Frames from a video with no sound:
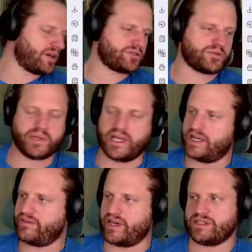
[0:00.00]
we plan
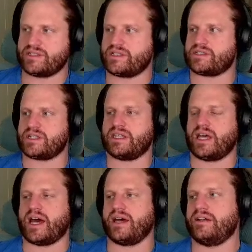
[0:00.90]
events, things like
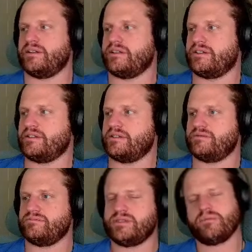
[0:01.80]
that.
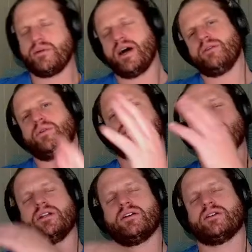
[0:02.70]
Come
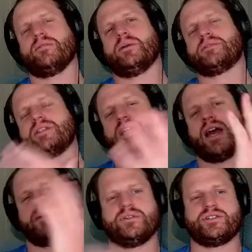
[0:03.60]
up to the
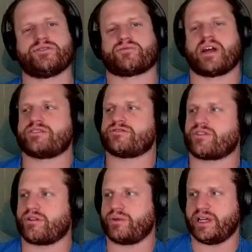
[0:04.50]
camp and just rest for
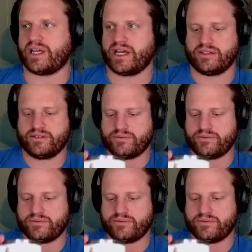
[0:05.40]
a weekend.